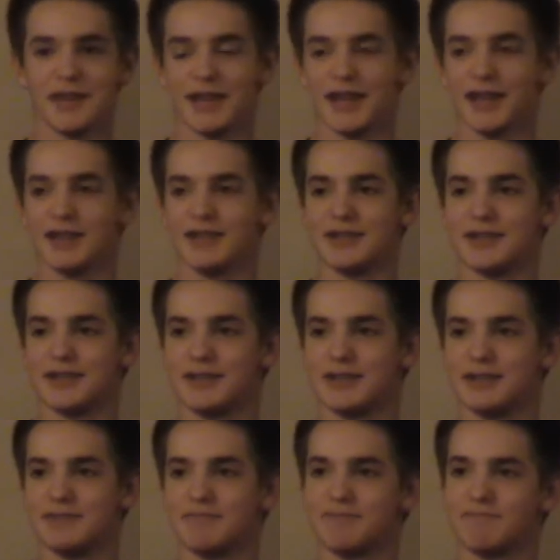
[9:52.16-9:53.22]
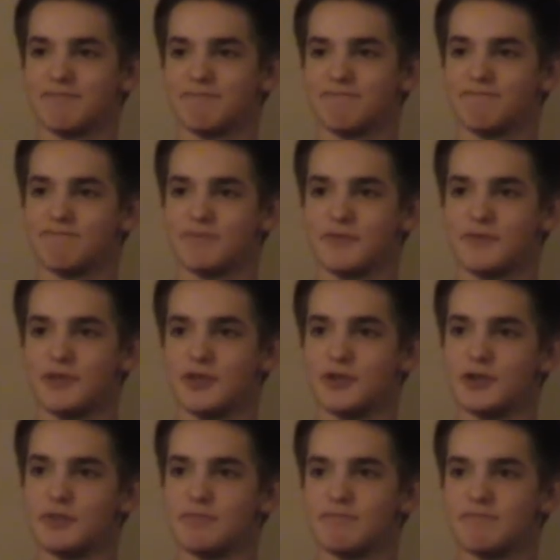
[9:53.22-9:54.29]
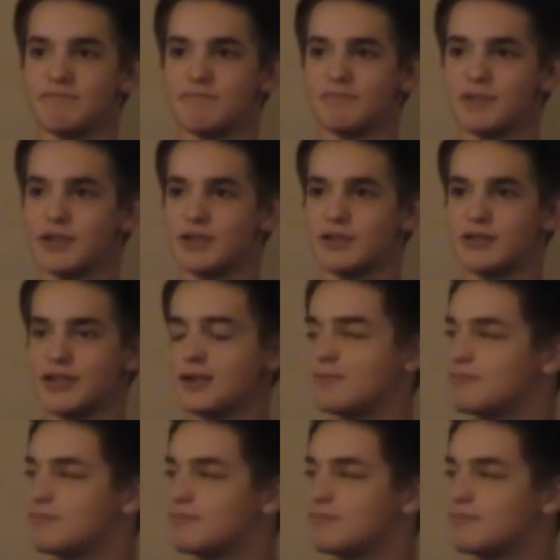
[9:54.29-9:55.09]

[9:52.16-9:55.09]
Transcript: against few good teams.